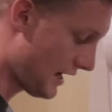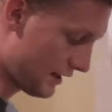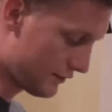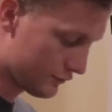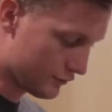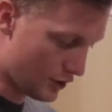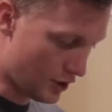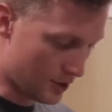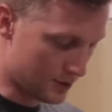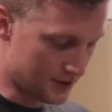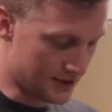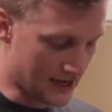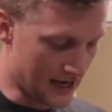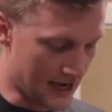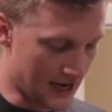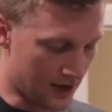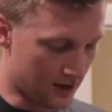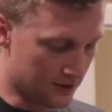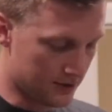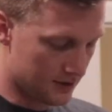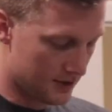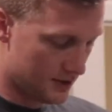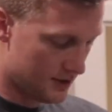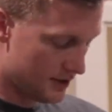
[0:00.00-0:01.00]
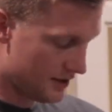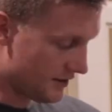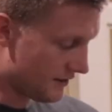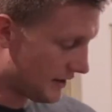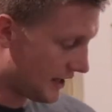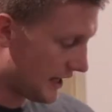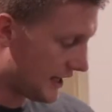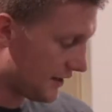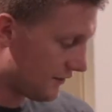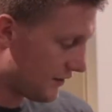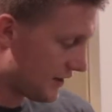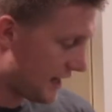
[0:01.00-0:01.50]
I wrote down,
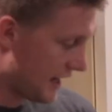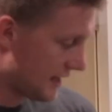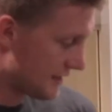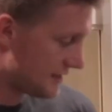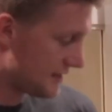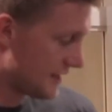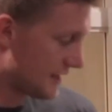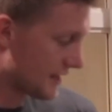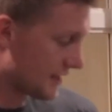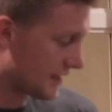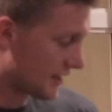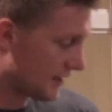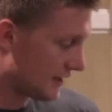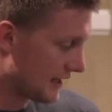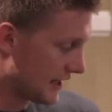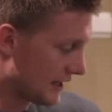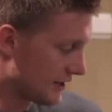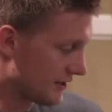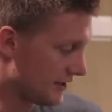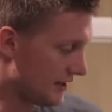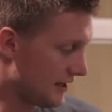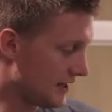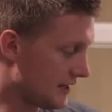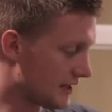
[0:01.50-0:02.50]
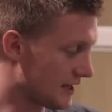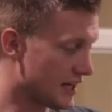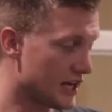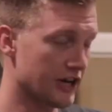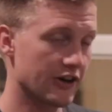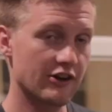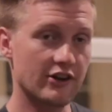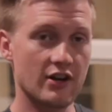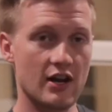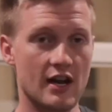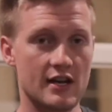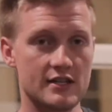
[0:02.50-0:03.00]
again, if you can't see it, clarity and
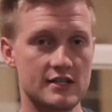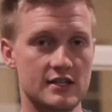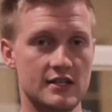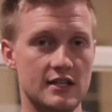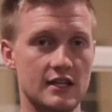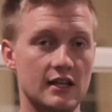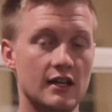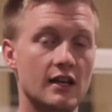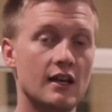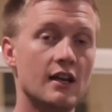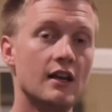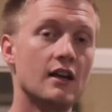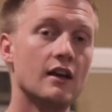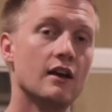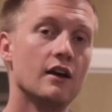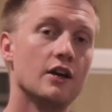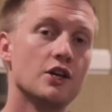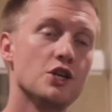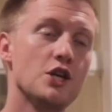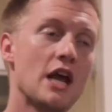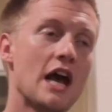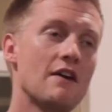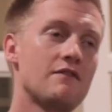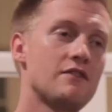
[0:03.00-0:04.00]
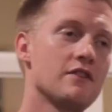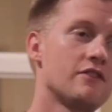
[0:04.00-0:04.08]
curiosity. You have